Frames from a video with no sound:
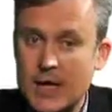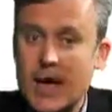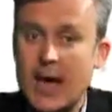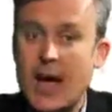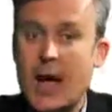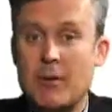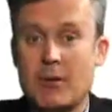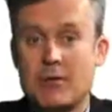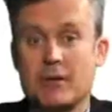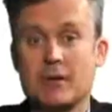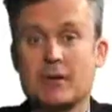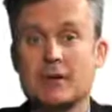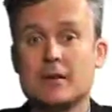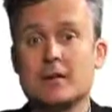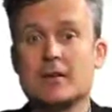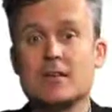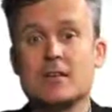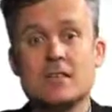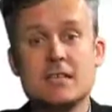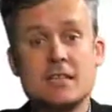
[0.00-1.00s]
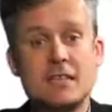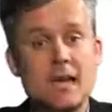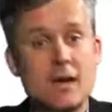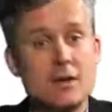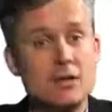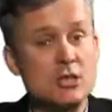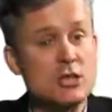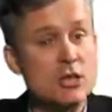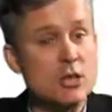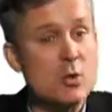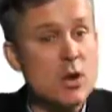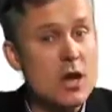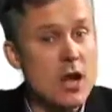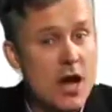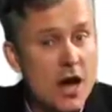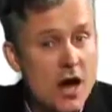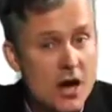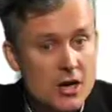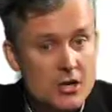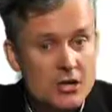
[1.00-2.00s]
However, if the discount is too
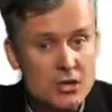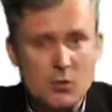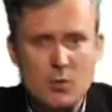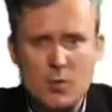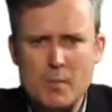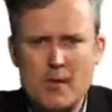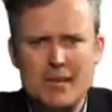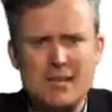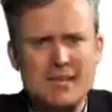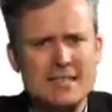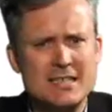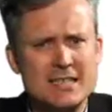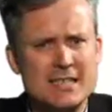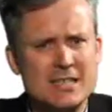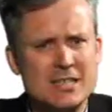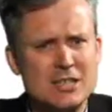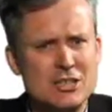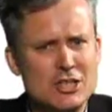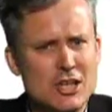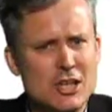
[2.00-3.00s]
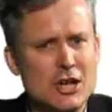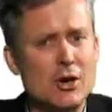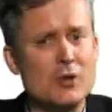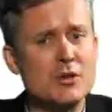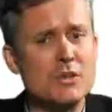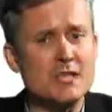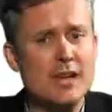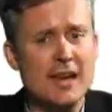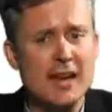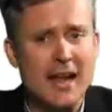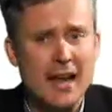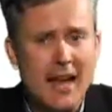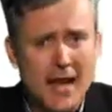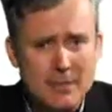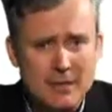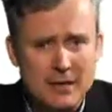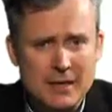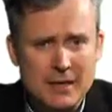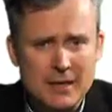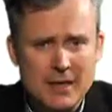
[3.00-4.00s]
large, it will make existing shareholders
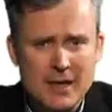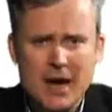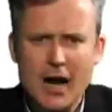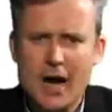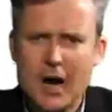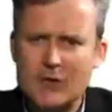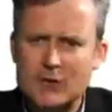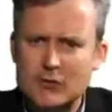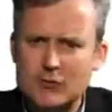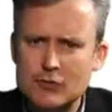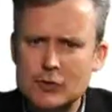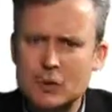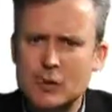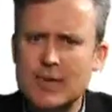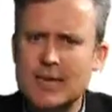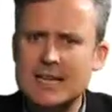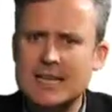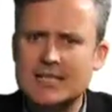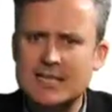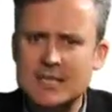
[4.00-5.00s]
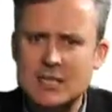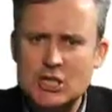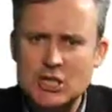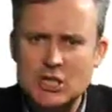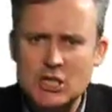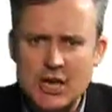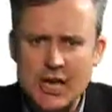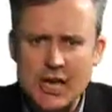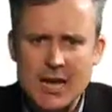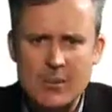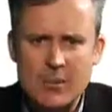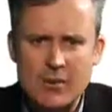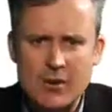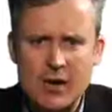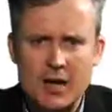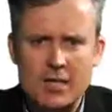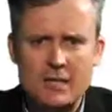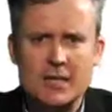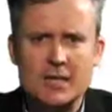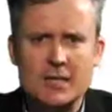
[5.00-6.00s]
unhappy. After all, it's the share
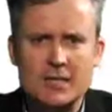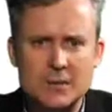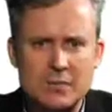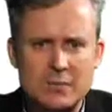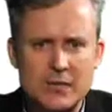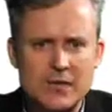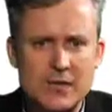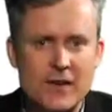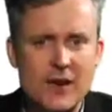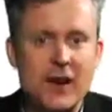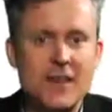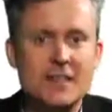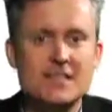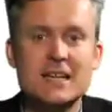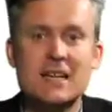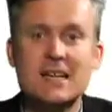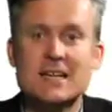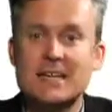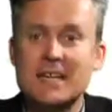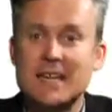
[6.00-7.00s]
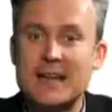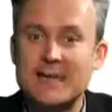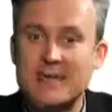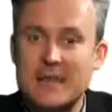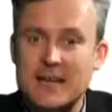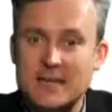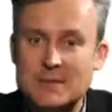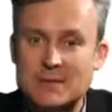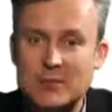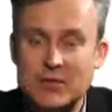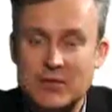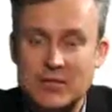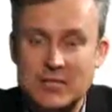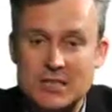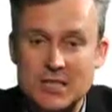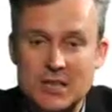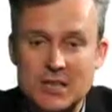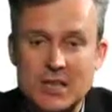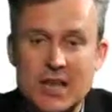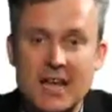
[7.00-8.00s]
price that provides the investment
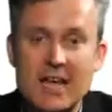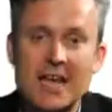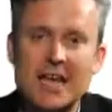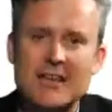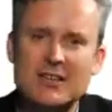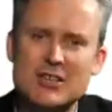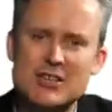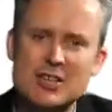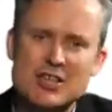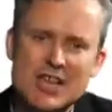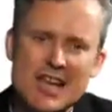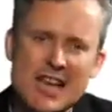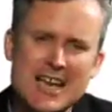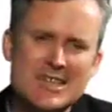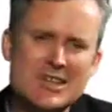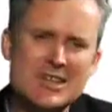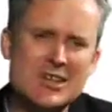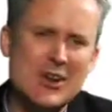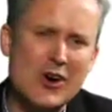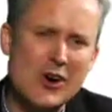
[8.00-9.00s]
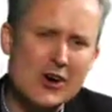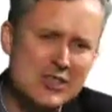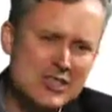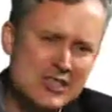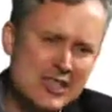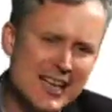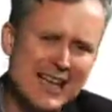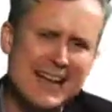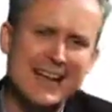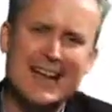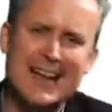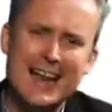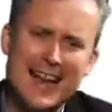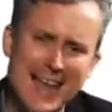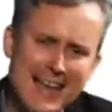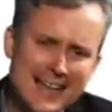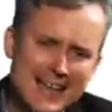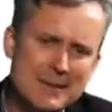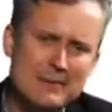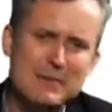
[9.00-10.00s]
return. If the shares are constantly
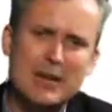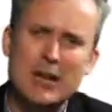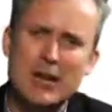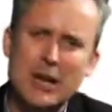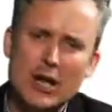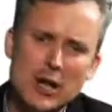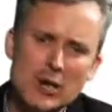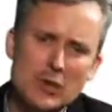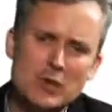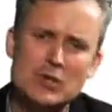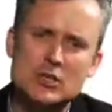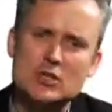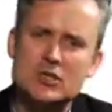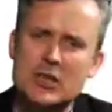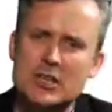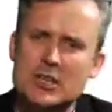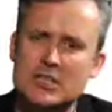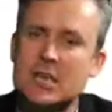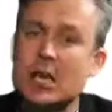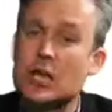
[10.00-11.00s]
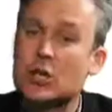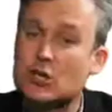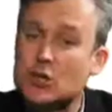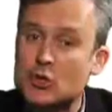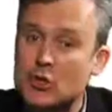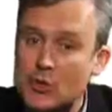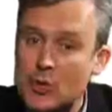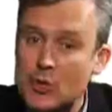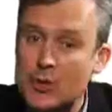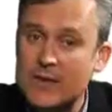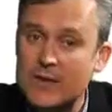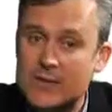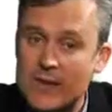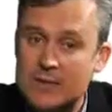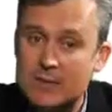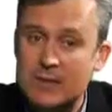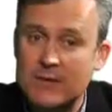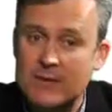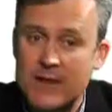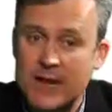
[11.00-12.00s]
lagging below the trust's true
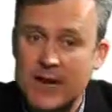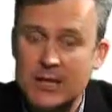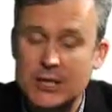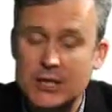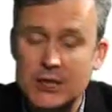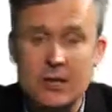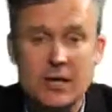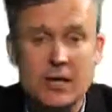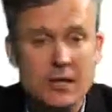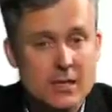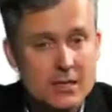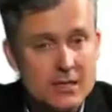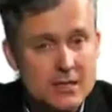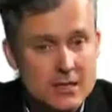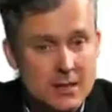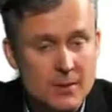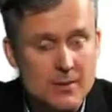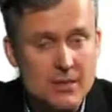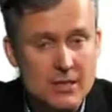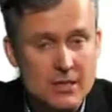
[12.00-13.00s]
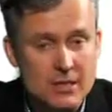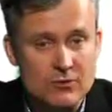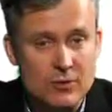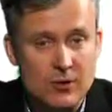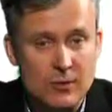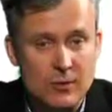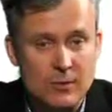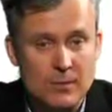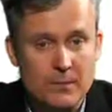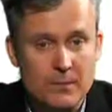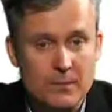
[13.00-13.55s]
investment value, something is wrong.